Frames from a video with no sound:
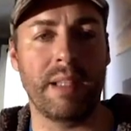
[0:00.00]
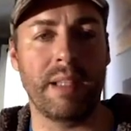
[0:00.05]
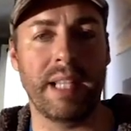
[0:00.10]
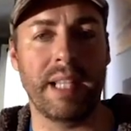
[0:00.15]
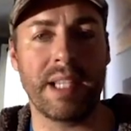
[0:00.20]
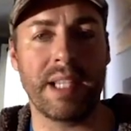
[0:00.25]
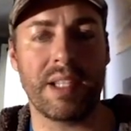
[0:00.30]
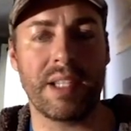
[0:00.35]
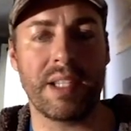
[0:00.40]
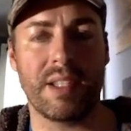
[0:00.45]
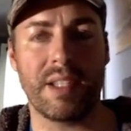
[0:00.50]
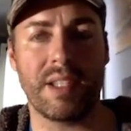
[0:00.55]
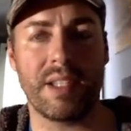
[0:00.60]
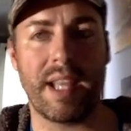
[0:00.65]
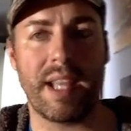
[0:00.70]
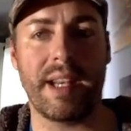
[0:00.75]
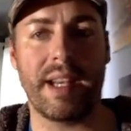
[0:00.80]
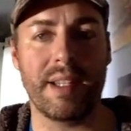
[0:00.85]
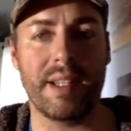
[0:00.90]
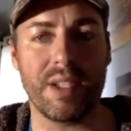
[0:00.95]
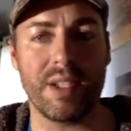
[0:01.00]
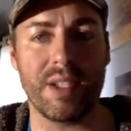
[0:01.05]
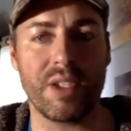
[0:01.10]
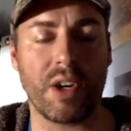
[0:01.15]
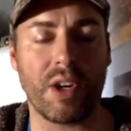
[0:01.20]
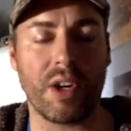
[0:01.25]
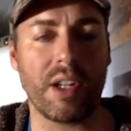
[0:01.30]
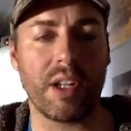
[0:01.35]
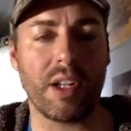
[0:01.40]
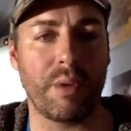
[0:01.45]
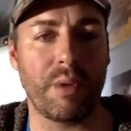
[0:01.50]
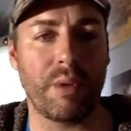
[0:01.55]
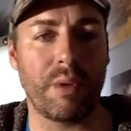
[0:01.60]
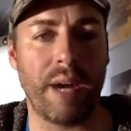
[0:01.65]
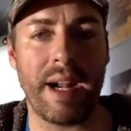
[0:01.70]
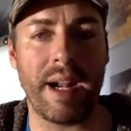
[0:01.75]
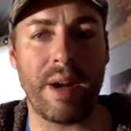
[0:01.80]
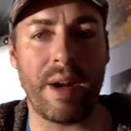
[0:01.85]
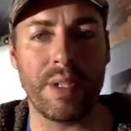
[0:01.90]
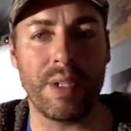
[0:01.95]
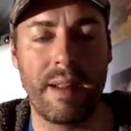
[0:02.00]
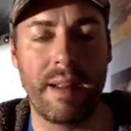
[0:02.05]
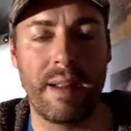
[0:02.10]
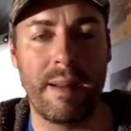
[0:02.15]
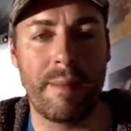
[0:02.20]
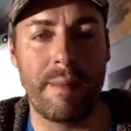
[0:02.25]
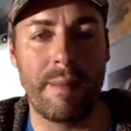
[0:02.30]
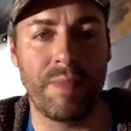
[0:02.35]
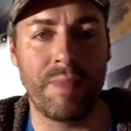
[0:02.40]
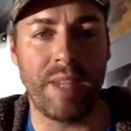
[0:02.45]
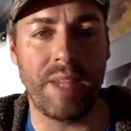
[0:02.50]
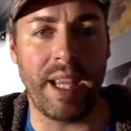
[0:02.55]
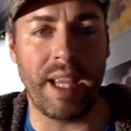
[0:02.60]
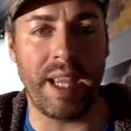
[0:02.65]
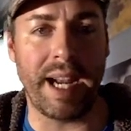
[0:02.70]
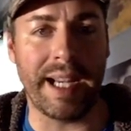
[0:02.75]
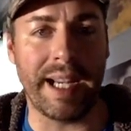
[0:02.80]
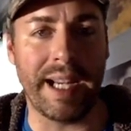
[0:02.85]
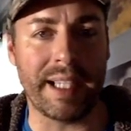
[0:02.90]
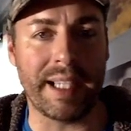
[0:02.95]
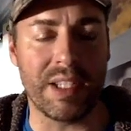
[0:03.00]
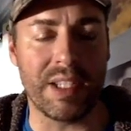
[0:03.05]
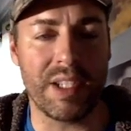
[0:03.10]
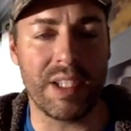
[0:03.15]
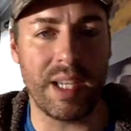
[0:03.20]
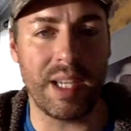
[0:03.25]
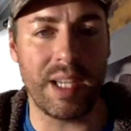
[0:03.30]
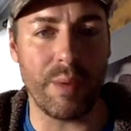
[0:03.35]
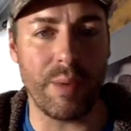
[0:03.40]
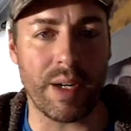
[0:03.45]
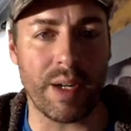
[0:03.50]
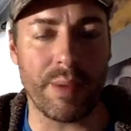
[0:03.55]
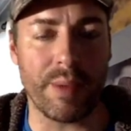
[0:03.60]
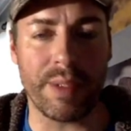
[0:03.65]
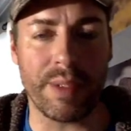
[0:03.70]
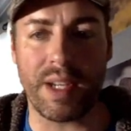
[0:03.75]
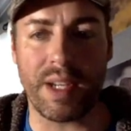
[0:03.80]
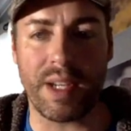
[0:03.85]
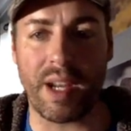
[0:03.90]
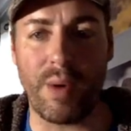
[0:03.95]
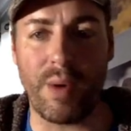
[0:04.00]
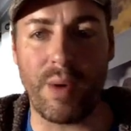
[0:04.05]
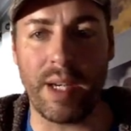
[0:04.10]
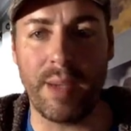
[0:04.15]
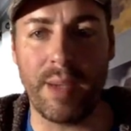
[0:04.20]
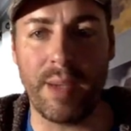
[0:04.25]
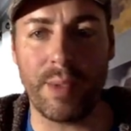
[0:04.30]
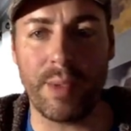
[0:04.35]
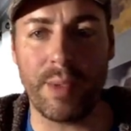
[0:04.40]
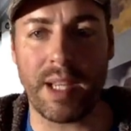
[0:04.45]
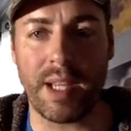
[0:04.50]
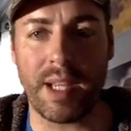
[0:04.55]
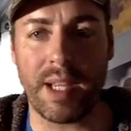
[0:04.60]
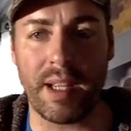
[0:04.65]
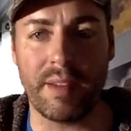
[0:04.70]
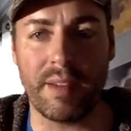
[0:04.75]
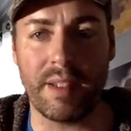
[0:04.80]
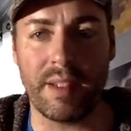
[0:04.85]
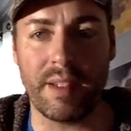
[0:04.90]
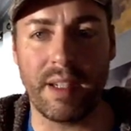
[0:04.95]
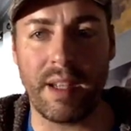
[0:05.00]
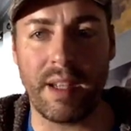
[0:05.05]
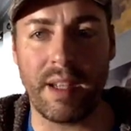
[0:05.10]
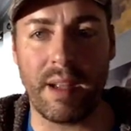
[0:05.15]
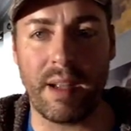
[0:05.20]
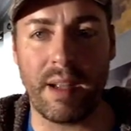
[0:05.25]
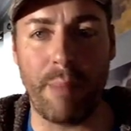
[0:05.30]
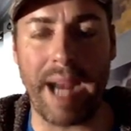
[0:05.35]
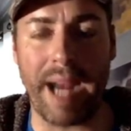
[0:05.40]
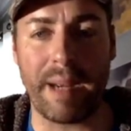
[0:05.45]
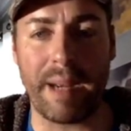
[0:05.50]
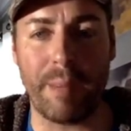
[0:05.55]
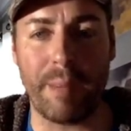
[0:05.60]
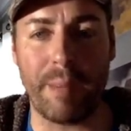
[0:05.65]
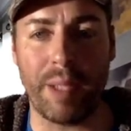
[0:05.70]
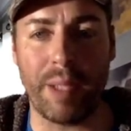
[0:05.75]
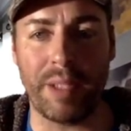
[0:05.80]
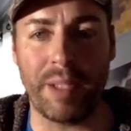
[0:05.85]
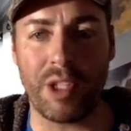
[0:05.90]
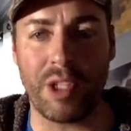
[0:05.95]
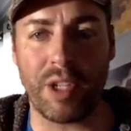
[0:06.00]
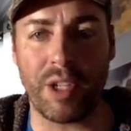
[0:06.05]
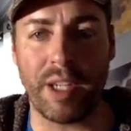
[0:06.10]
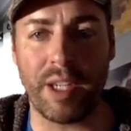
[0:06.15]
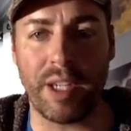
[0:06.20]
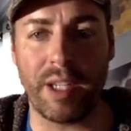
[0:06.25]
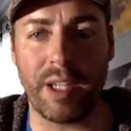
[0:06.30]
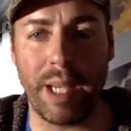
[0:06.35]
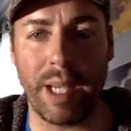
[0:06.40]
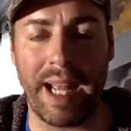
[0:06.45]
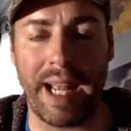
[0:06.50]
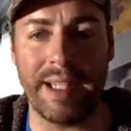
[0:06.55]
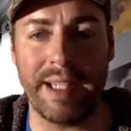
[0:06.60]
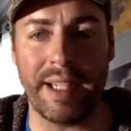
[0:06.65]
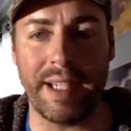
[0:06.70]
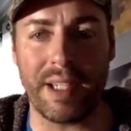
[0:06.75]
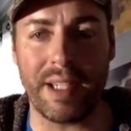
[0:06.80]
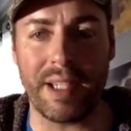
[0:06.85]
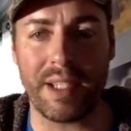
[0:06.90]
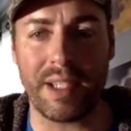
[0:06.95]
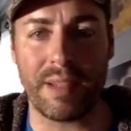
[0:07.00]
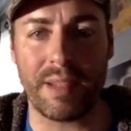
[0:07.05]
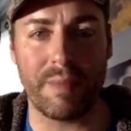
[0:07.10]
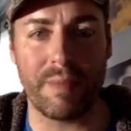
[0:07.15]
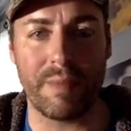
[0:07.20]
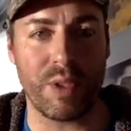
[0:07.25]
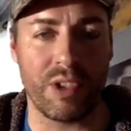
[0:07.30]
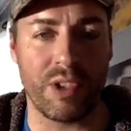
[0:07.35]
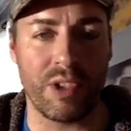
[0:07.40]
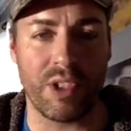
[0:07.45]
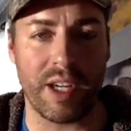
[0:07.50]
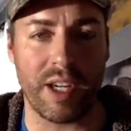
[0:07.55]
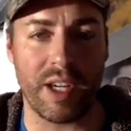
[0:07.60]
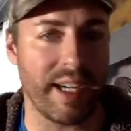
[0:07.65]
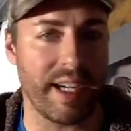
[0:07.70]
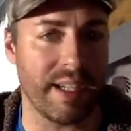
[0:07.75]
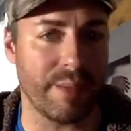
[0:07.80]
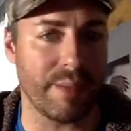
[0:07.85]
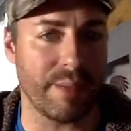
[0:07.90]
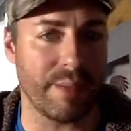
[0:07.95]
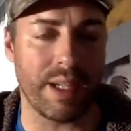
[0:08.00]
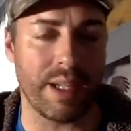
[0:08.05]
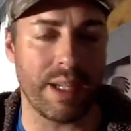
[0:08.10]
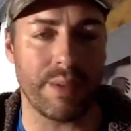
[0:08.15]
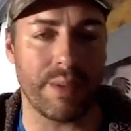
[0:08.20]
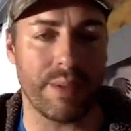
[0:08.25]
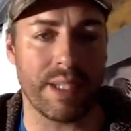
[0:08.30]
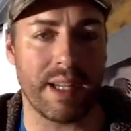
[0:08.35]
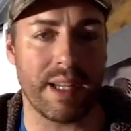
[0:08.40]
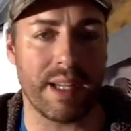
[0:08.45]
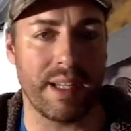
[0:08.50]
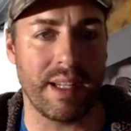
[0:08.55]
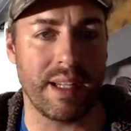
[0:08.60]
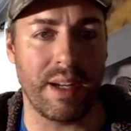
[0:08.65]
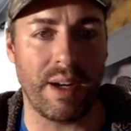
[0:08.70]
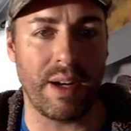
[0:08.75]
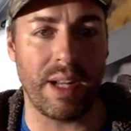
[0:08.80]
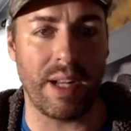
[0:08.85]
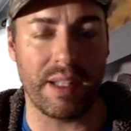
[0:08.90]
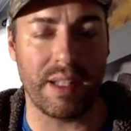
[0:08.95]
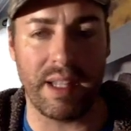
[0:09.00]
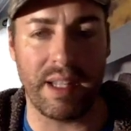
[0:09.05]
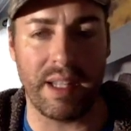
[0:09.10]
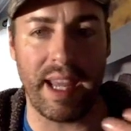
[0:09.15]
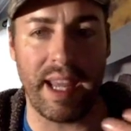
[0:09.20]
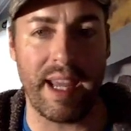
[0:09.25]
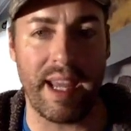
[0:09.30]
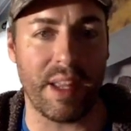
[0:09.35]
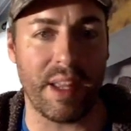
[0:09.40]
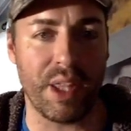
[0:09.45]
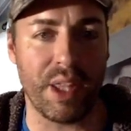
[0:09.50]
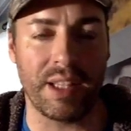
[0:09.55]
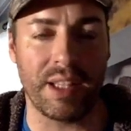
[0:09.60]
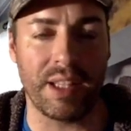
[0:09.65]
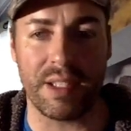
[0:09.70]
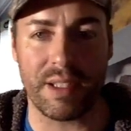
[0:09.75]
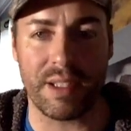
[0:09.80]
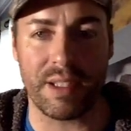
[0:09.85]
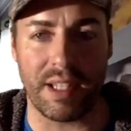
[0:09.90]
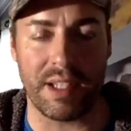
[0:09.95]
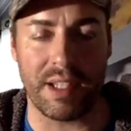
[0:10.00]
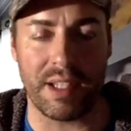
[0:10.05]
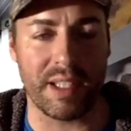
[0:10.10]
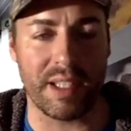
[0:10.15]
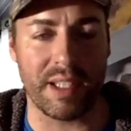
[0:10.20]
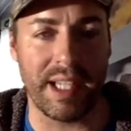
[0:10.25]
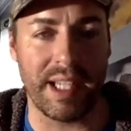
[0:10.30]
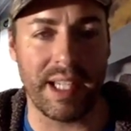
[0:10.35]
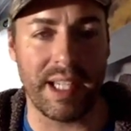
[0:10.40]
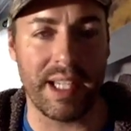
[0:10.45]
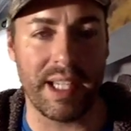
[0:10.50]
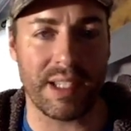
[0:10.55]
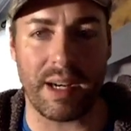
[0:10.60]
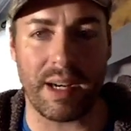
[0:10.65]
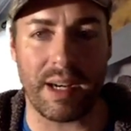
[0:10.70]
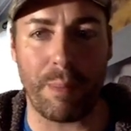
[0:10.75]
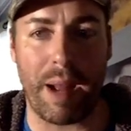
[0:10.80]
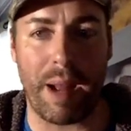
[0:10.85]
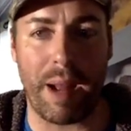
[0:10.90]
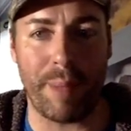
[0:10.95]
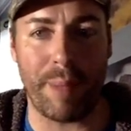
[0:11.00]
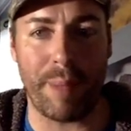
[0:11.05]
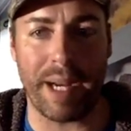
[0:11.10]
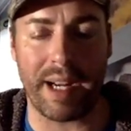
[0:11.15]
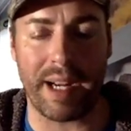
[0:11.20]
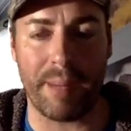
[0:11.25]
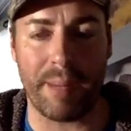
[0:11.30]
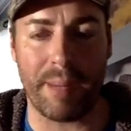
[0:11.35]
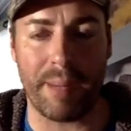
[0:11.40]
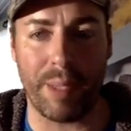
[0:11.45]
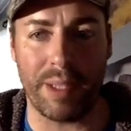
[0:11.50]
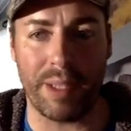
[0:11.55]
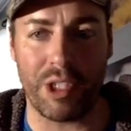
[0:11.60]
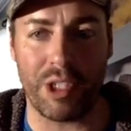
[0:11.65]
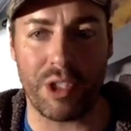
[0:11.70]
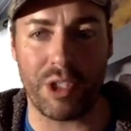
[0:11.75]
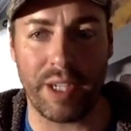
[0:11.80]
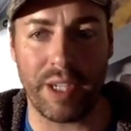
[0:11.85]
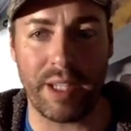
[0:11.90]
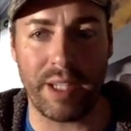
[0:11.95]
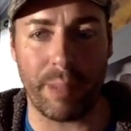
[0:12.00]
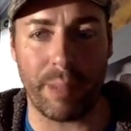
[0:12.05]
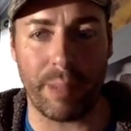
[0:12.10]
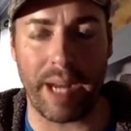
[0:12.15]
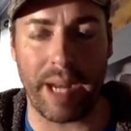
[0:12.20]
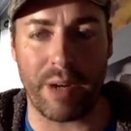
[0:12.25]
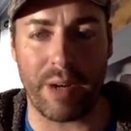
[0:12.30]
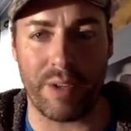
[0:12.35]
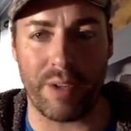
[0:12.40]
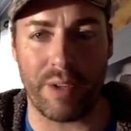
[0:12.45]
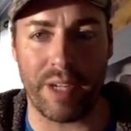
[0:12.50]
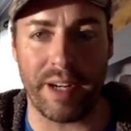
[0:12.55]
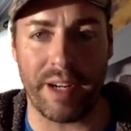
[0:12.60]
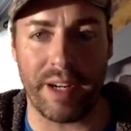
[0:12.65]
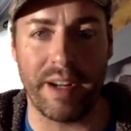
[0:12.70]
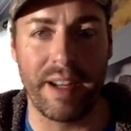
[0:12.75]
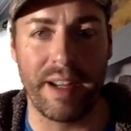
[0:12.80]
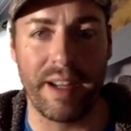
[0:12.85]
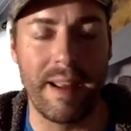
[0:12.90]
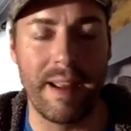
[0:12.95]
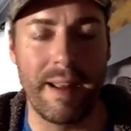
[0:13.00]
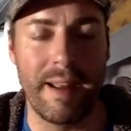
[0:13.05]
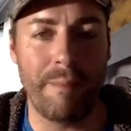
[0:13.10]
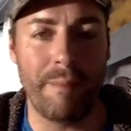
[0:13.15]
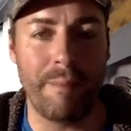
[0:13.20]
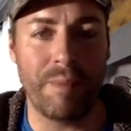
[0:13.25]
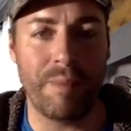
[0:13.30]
male lynx decided to circle around and I could see where he was going. He was going to come back up on the trail behind us. So I told Jerry what he was going to, you know, I think this lynx is going to pop back up on the trail back over here.